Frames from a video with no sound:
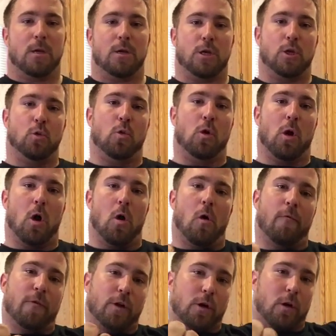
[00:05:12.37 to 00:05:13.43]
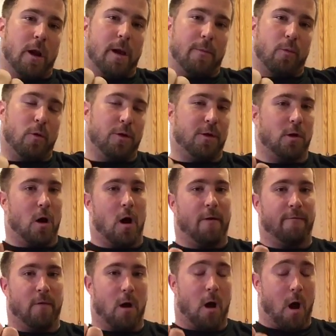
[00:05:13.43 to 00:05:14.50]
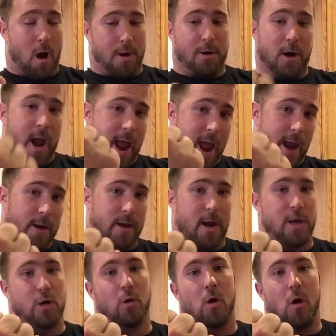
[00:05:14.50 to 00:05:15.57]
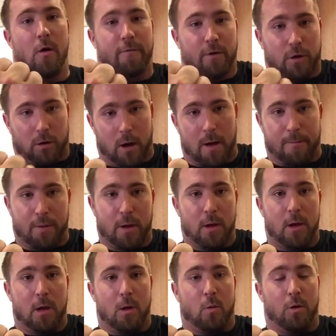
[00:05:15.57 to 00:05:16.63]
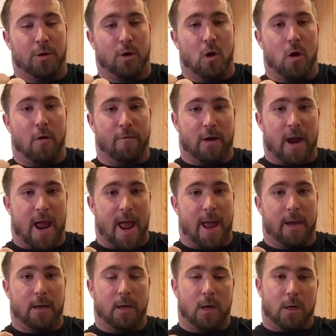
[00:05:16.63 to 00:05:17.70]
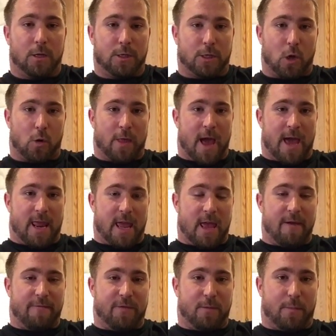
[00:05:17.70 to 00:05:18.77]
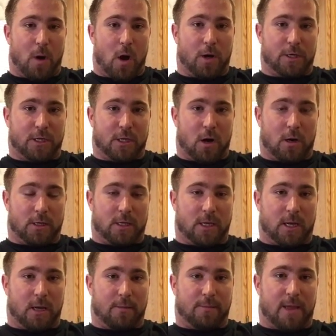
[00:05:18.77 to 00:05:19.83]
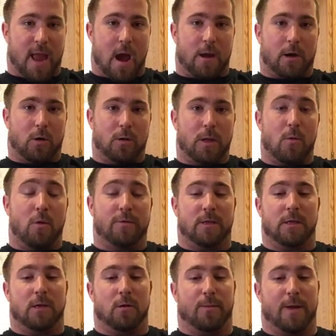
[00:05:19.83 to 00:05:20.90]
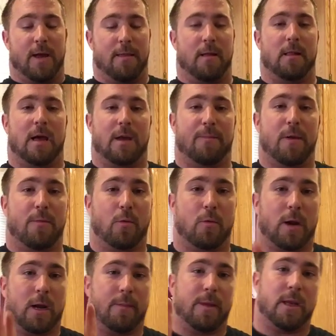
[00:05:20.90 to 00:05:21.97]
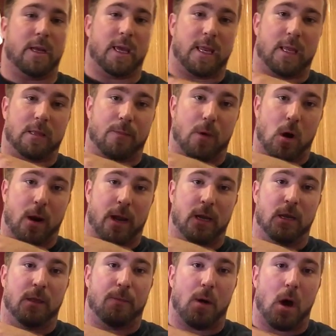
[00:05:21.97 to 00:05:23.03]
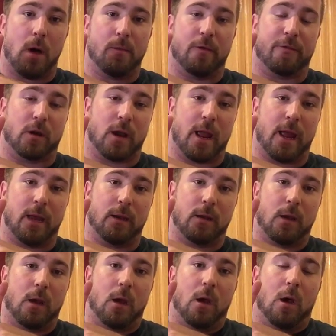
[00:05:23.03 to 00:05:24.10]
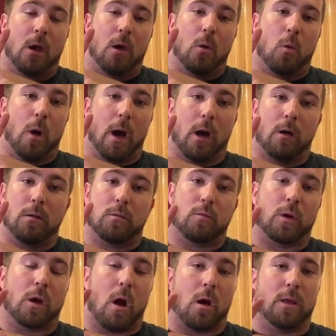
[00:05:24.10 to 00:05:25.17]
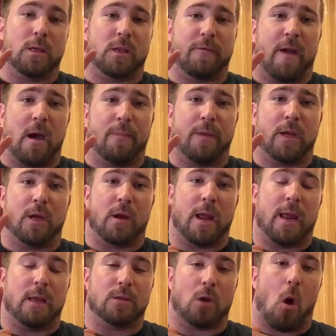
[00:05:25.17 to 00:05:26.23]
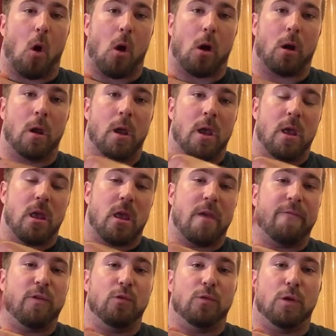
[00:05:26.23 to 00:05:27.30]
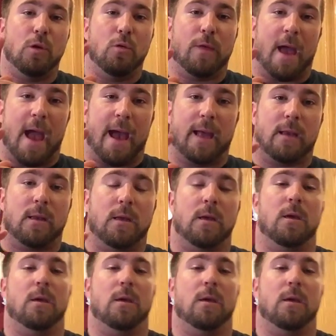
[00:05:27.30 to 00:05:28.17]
you will overgrip with your underhand and you'll overgrip with your overhand, so that if the bar starts to come down, it only moves a little bit. A lot of people recommend getting the bar into the palm of your hand. Well, regardless of how big your hands are, if you do that,